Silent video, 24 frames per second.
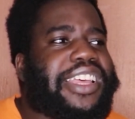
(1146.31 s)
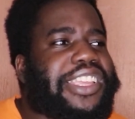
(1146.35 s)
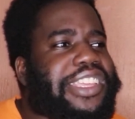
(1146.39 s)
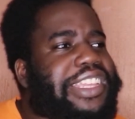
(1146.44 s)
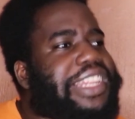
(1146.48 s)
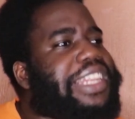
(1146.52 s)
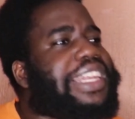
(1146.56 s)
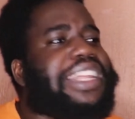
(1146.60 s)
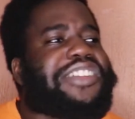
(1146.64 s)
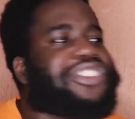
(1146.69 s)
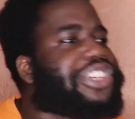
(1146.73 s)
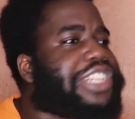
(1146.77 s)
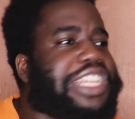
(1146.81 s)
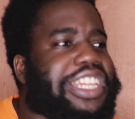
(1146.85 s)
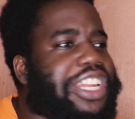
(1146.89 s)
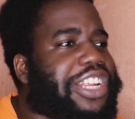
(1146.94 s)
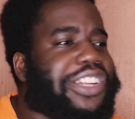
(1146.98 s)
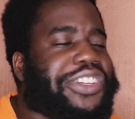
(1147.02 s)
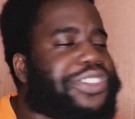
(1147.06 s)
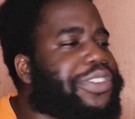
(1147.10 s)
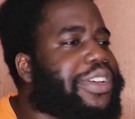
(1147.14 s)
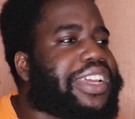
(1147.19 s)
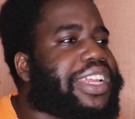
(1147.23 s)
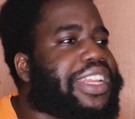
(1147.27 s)
You're literally
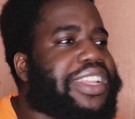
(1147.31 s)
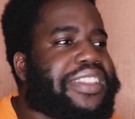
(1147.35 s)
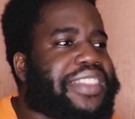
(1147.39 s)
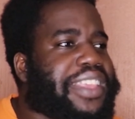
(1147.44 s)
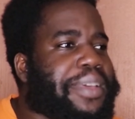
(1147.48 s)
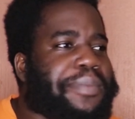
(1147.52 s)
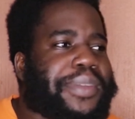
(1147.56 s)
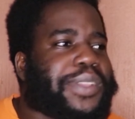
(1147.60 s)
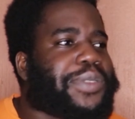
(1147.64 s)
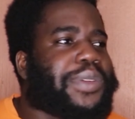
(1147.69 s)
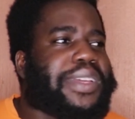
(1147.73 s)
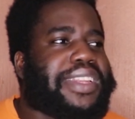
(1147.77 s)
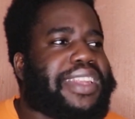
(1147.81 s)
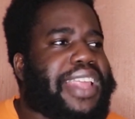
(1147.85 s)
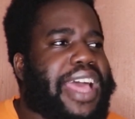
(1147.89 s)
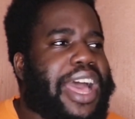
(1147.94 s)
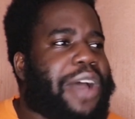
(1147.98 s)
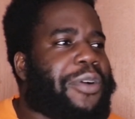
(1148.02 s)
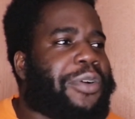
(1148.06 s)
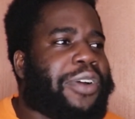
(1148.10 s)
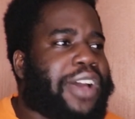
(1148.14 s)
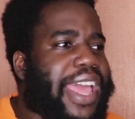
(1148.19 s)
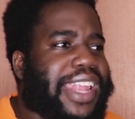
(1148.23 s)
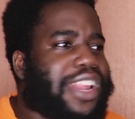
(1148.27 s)
not doing anything between
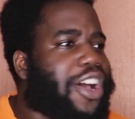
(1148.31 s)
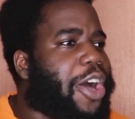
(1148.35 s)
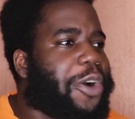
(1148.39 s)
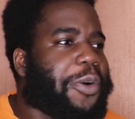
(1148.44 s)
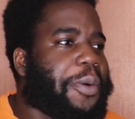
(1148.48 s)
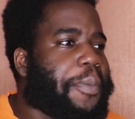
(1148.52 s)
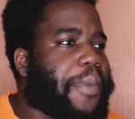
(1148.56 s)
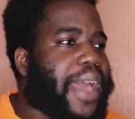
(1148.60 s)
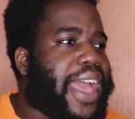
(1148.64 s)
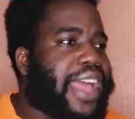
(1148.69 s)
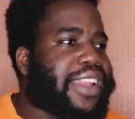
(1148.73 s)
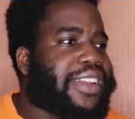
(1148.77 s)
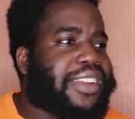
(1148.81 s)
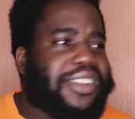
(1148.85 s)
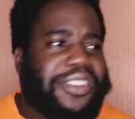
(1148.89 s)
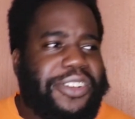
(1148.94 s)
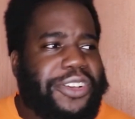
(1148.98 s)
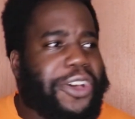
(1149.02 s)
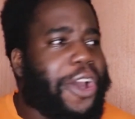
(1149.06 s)
now and Aquaman.